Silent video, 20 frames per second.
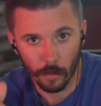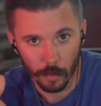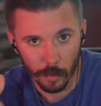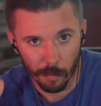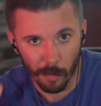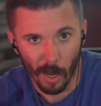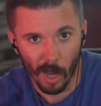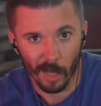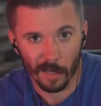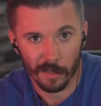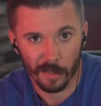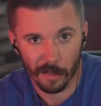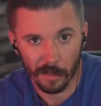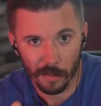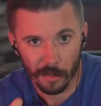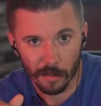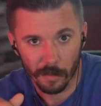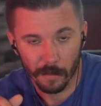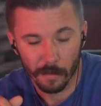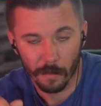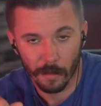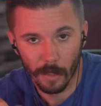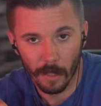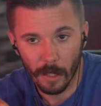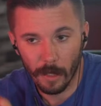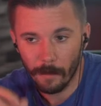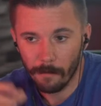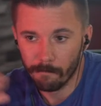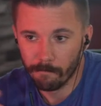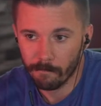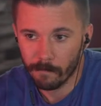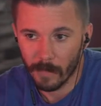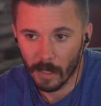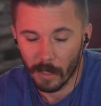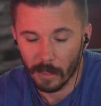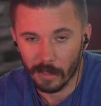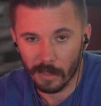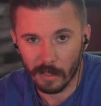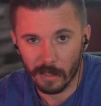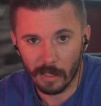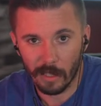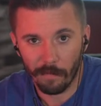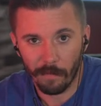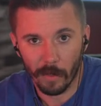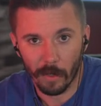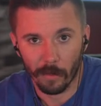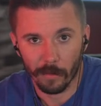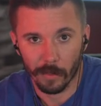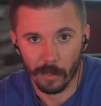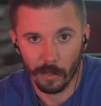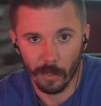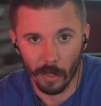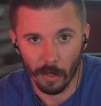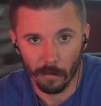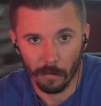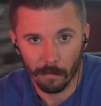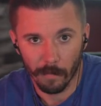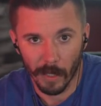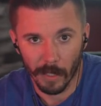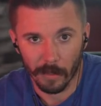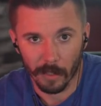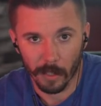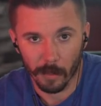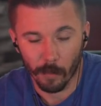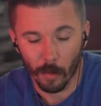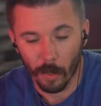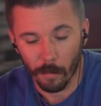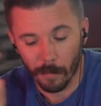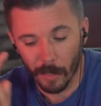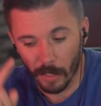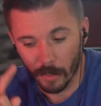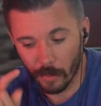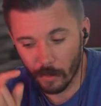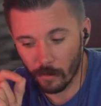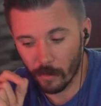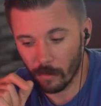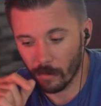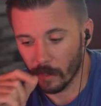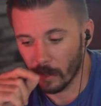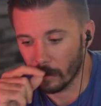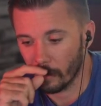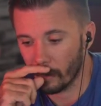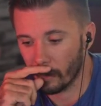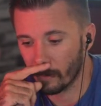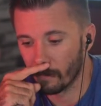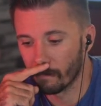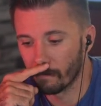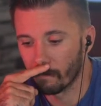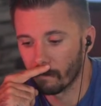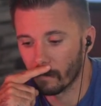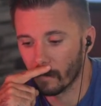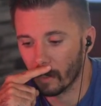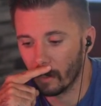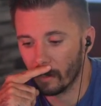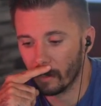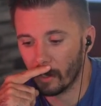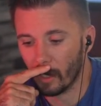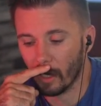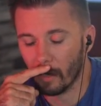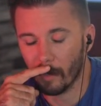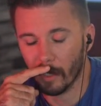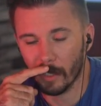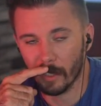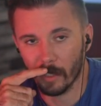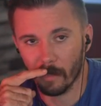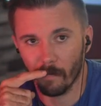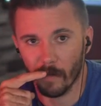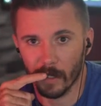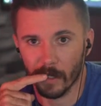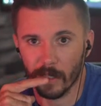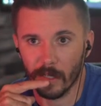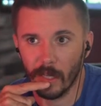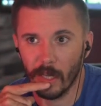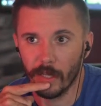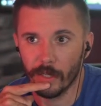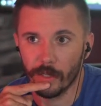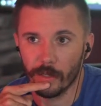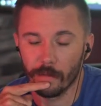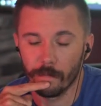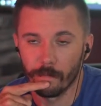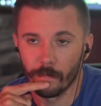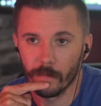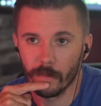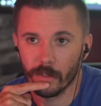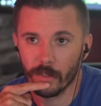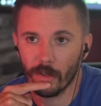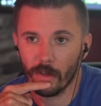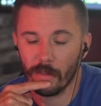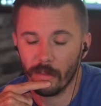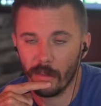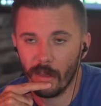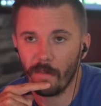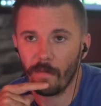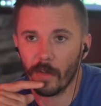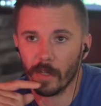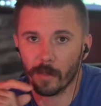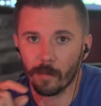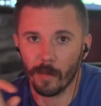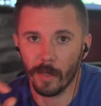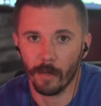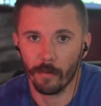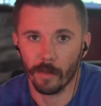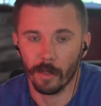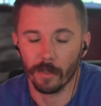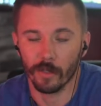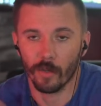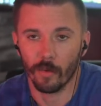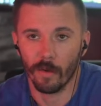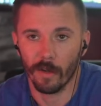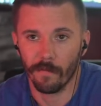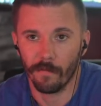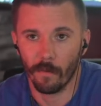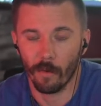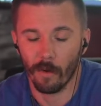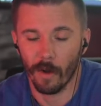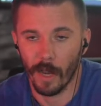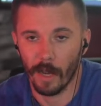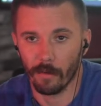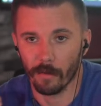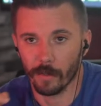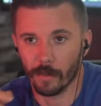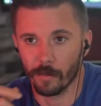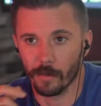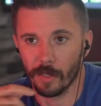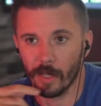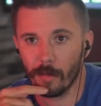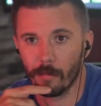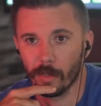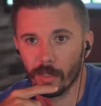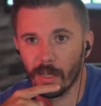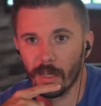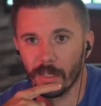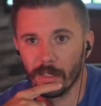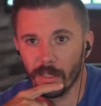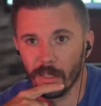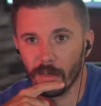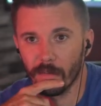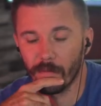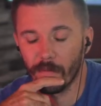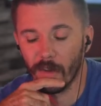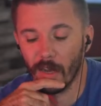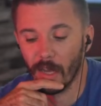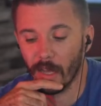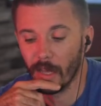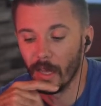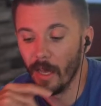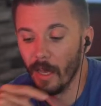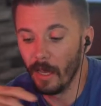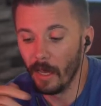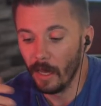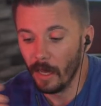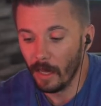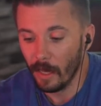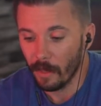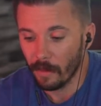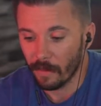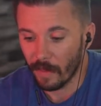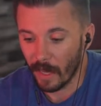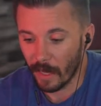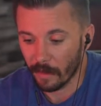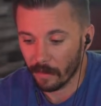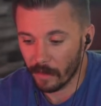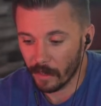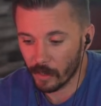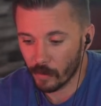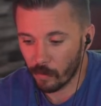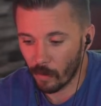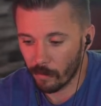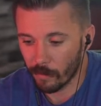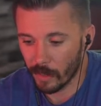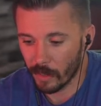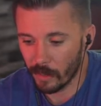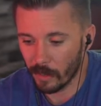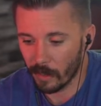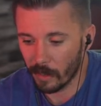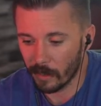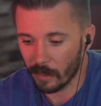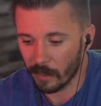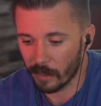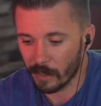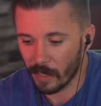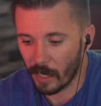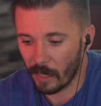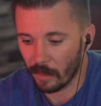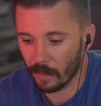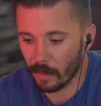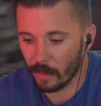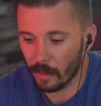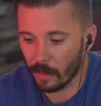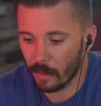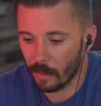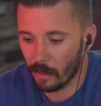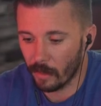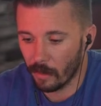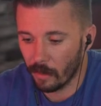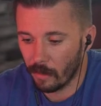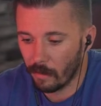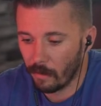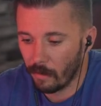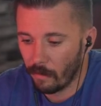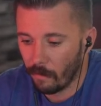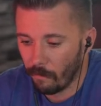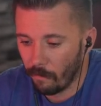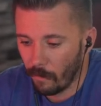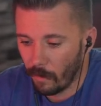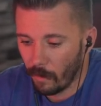who's boss. Difficult to know at this point, but I do know this. Let's talk about this investigation. So the FSB, within 24 hours, was able to identify that this woman, Natalia